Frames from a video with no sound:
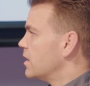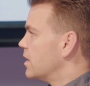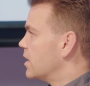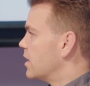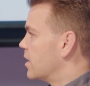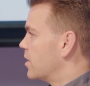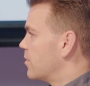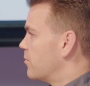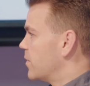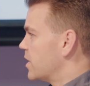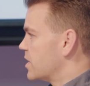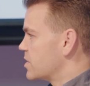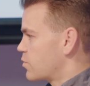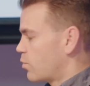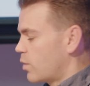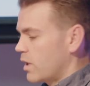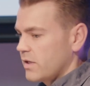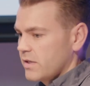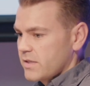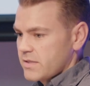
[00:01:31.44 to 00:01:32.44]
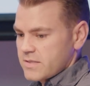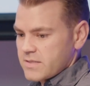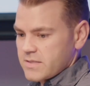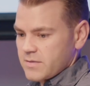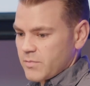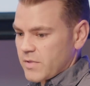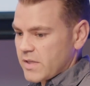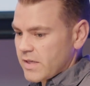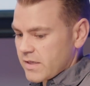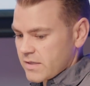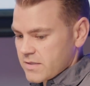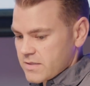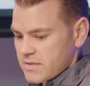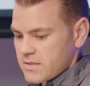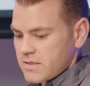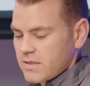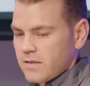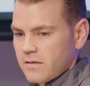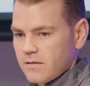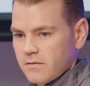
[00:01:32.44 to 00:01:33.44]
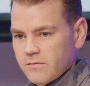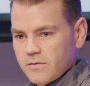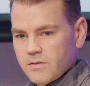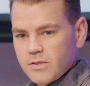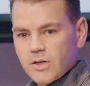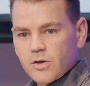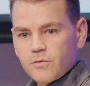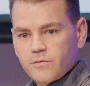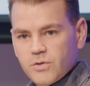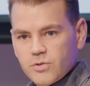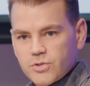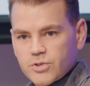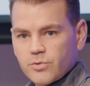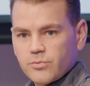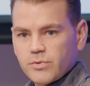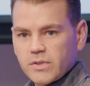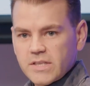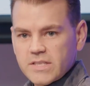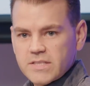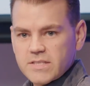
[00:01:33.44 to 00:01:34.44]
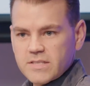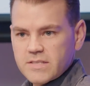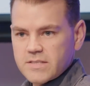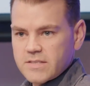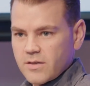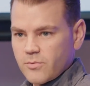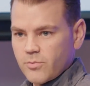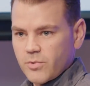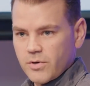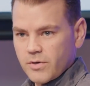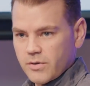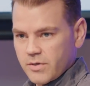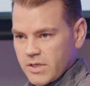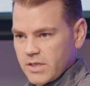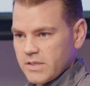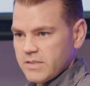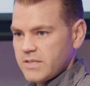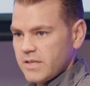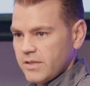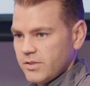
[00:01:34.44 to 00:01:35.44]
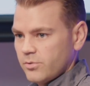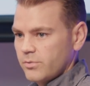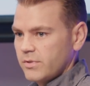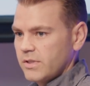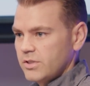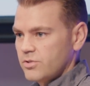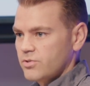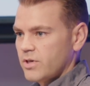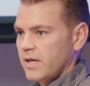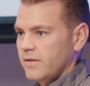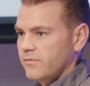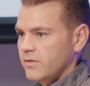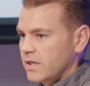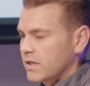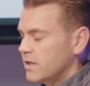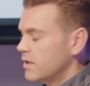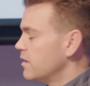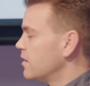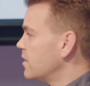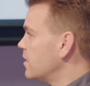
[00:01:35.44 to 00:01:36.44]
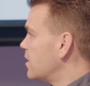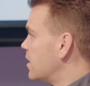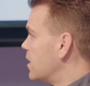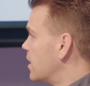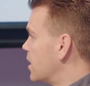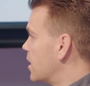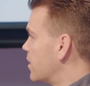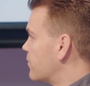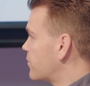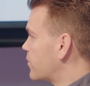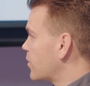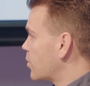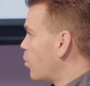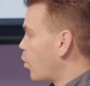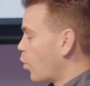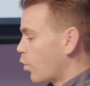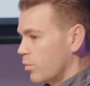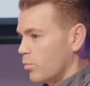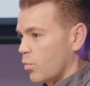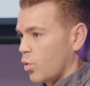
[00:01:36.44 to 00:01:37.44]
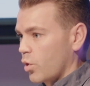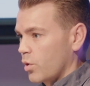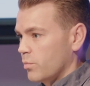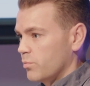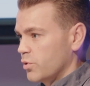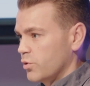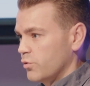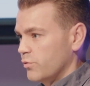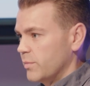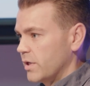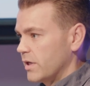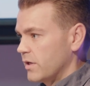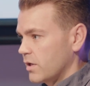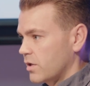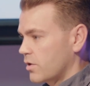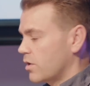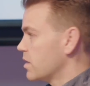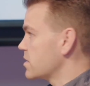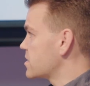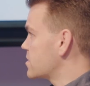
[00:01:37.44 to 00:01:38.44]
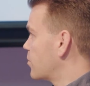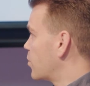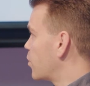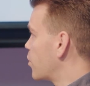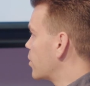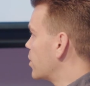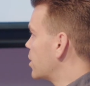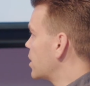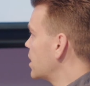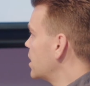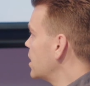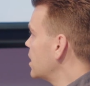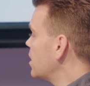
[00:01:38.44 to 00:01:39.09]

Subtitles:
as well as some things in future releases that we're continually driving for more and more improvement across the board.